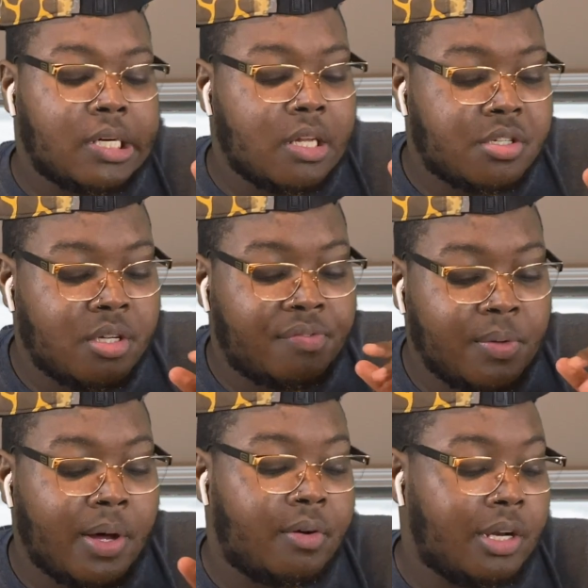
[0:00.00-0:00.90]
She
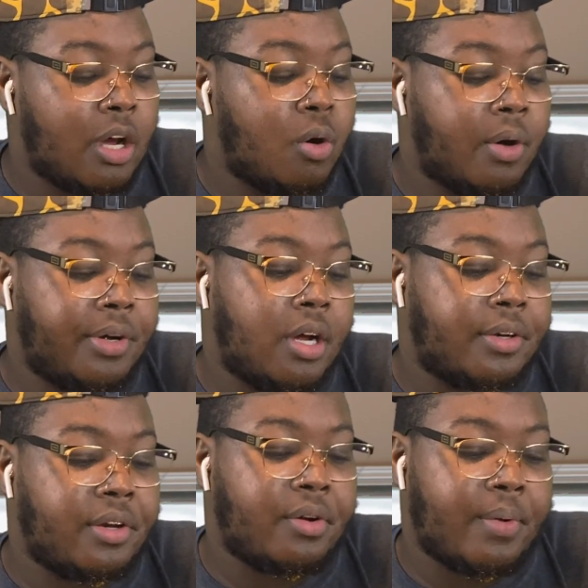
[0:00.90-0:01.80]
flew low
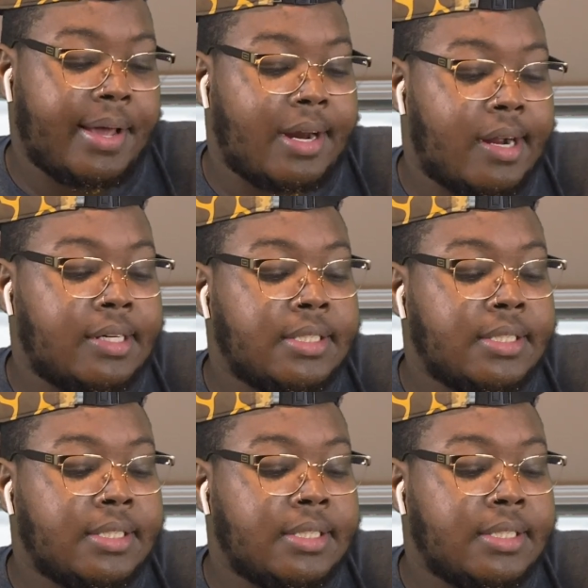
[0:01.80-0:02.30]
under the radar.